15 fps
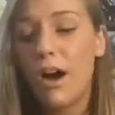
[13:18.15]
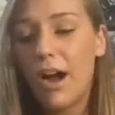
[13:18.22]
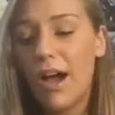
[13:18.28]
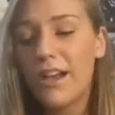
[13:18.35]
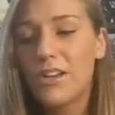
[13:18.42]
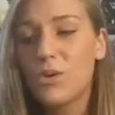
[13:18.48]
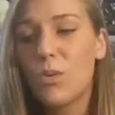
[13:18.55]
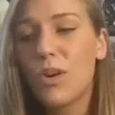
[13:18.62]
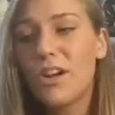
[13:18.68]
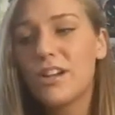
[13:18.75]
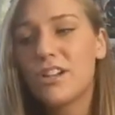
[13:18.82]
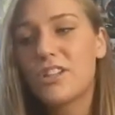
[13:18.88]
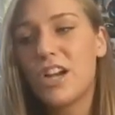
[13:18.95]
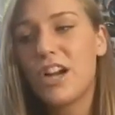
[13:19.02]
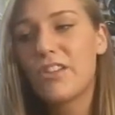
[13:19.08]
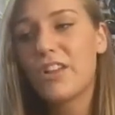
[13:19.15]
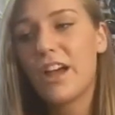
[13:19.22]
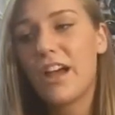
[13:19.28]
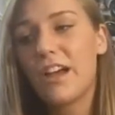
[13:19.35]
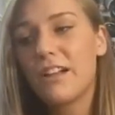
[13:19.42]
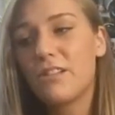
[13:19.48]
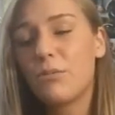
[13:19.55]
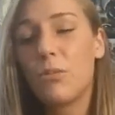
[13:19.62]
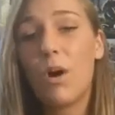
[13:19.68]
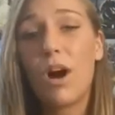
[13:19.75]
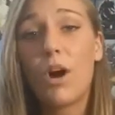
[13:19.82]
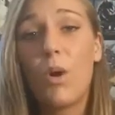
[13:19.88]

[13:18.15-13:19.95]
I just wanted to share that one